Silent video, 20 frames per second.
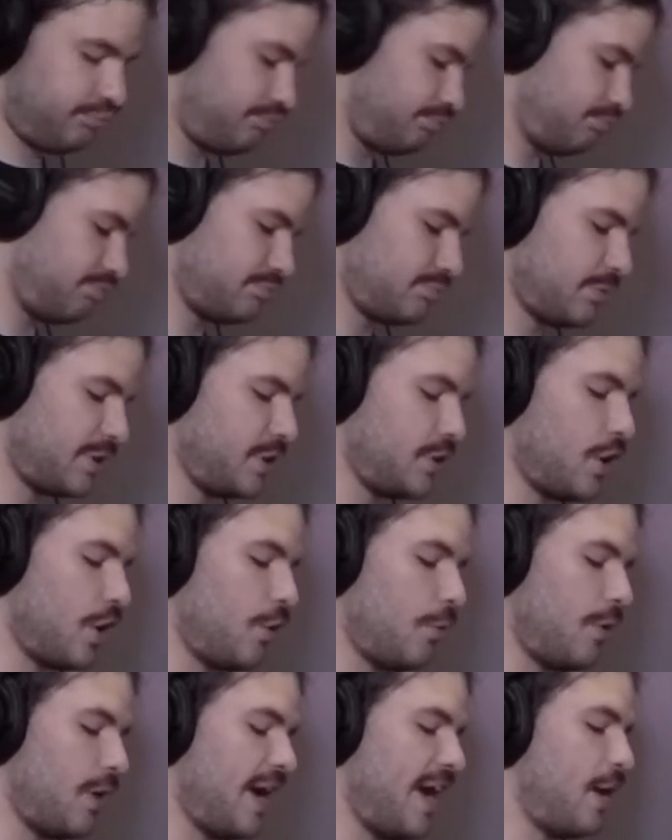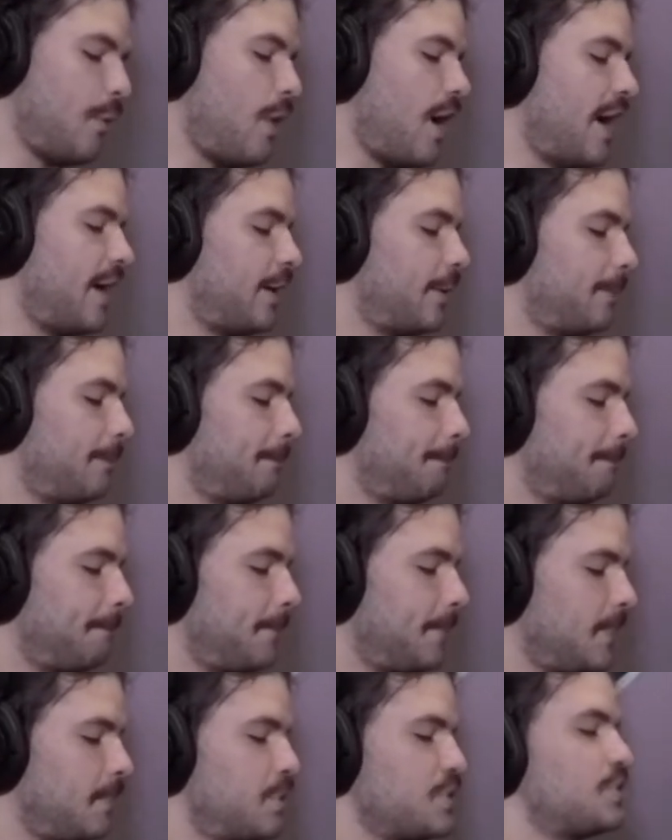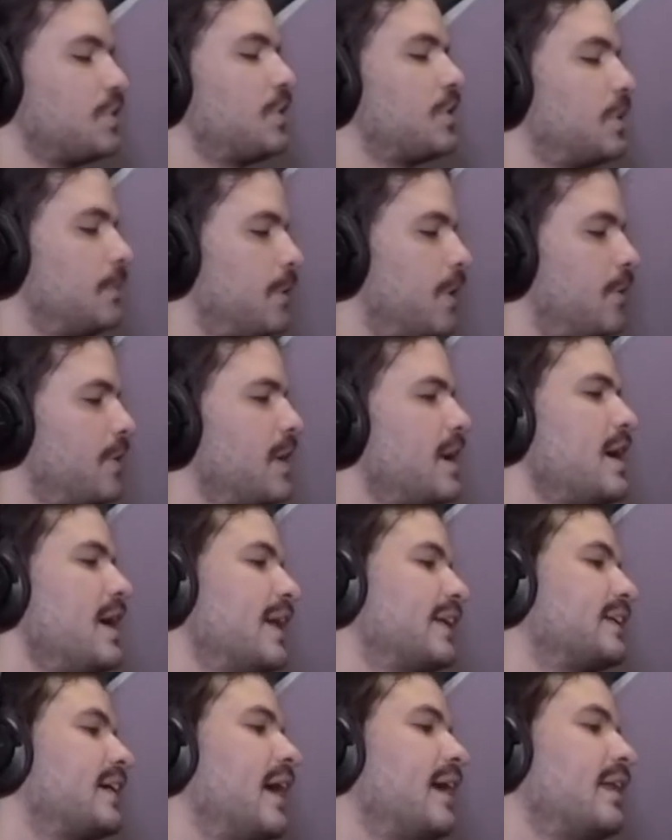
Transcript: when you go haywire, berserker mode. It's kind of